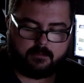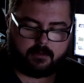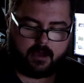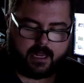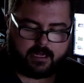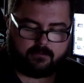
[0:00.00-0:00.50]

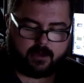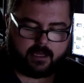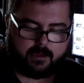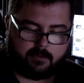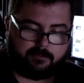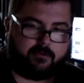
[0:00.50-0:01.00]
but
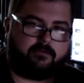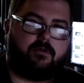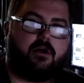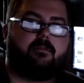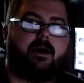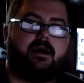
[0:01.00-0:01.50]
anywhere above
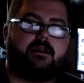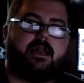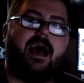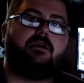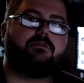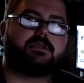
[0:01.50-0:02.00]
what I'm at
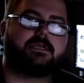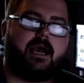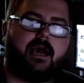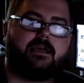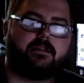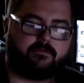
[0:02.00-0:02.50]
now is
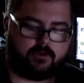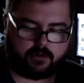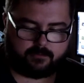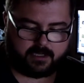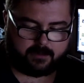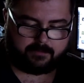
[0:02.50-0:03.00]
kind of going
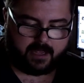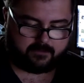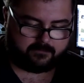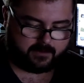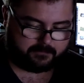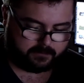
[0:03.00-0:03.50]
to be a
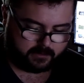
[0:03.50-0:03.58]
benefit.